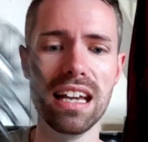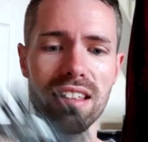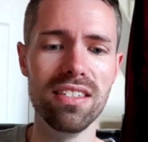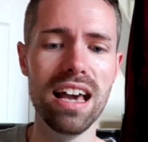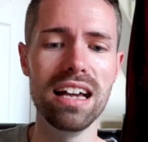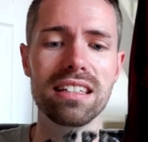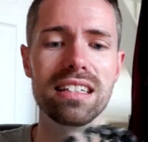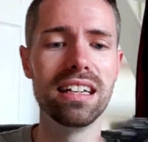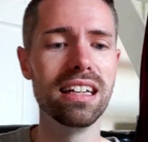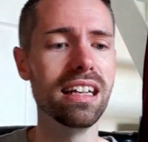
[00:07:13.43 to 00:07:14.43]

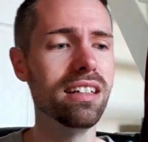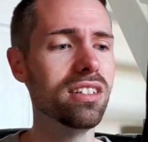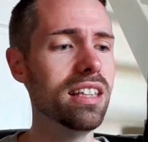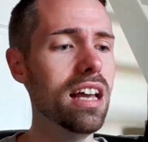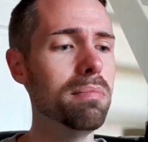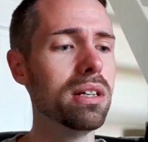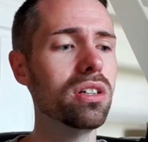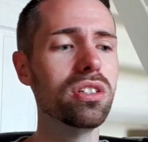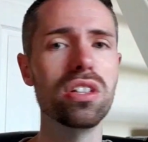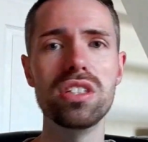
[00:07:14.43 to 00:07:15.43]
that into there
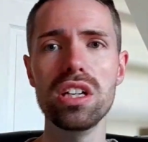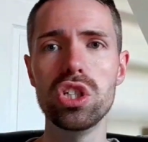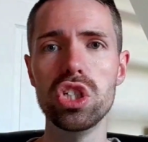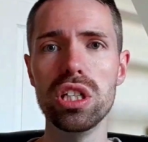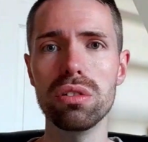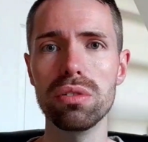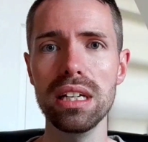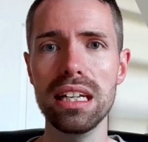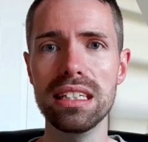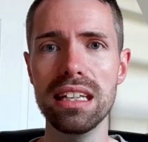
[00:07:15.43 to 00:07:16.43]
because the disc shield
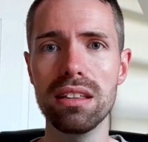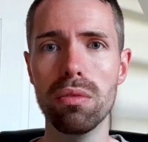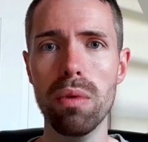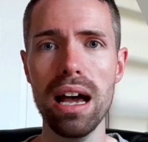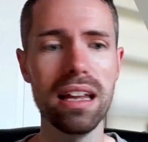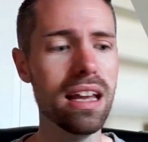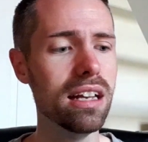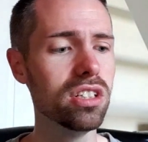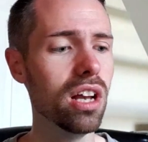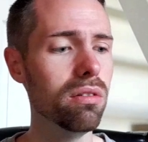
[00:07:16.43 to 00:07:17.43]
is in the way.
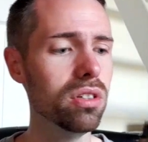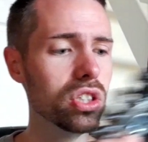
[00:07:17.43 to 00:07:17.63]
So